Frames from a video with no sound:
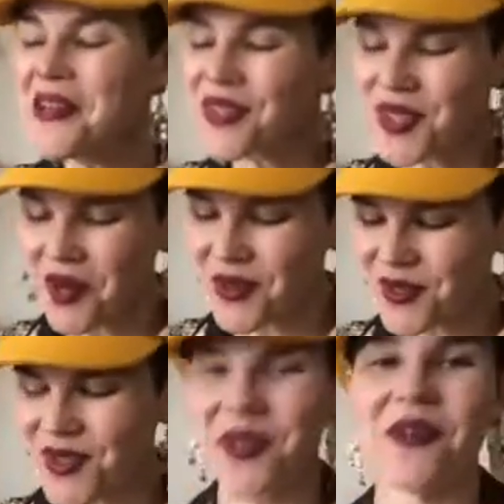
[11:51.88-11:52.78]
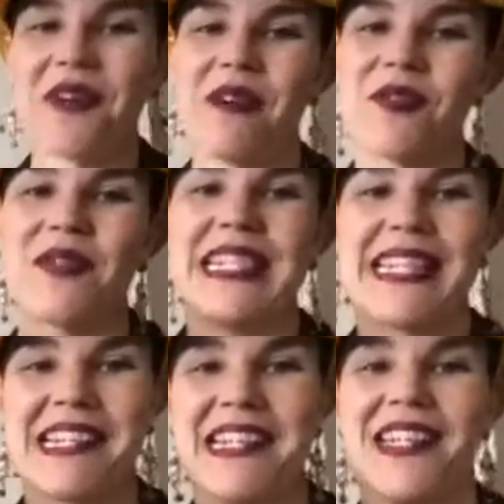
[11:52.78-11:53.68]
So I was really
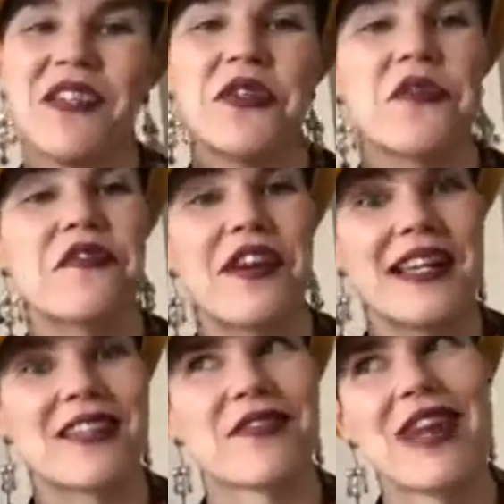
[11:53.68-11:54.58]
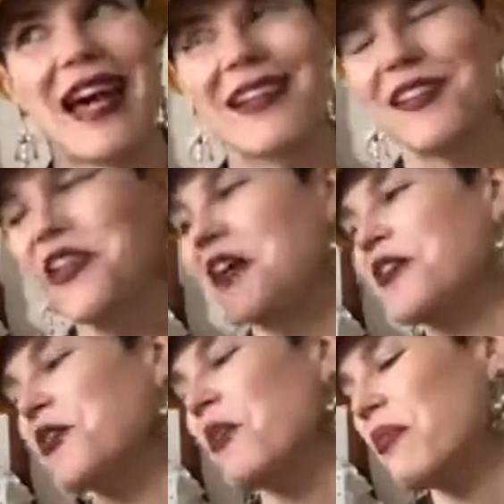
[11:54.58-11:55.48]
excited to find that in a charity
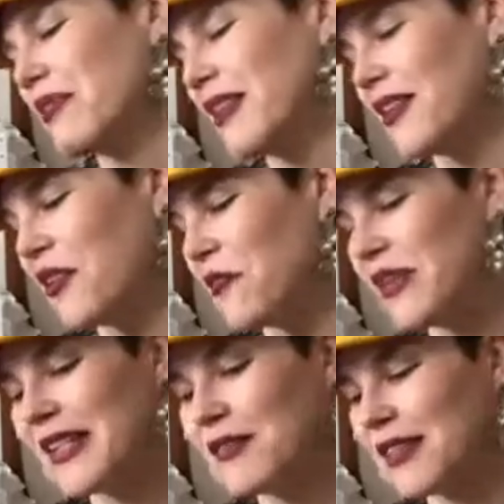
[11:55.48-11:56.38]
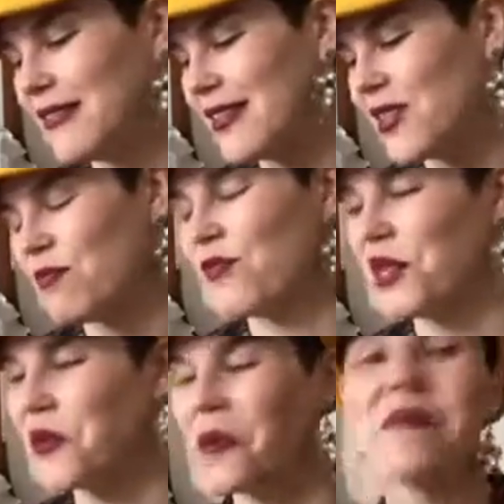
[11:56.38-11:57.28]
shop. Oh, I can't believe it. It's
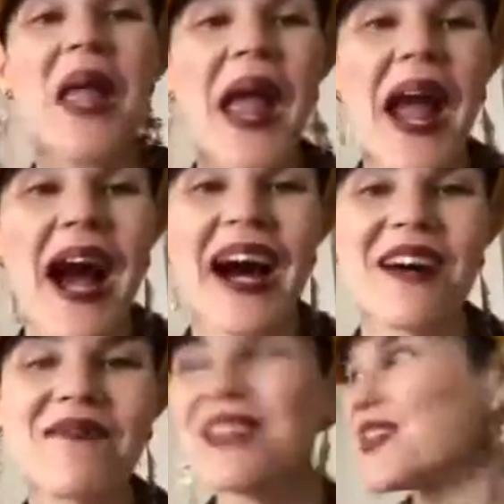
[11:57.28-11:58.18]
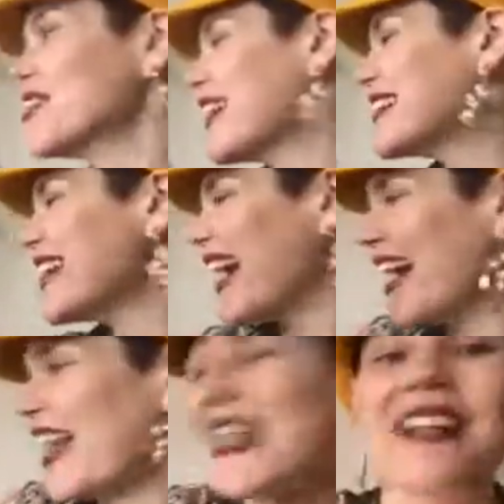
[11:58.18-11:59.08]
pretty cool. So anyway,
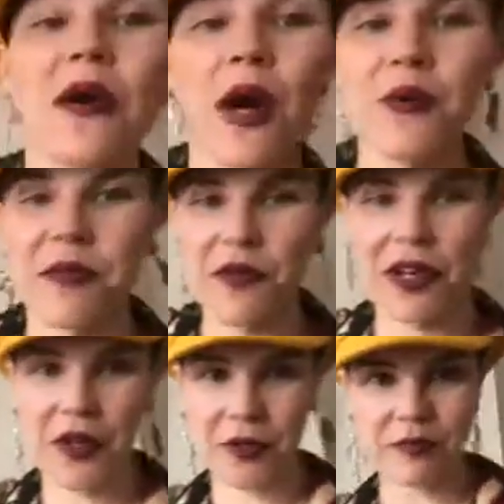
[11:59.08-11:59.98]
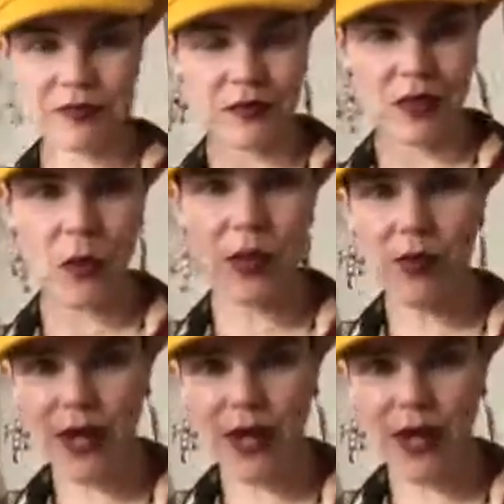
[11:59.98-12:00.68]
and then, before I go, what I'm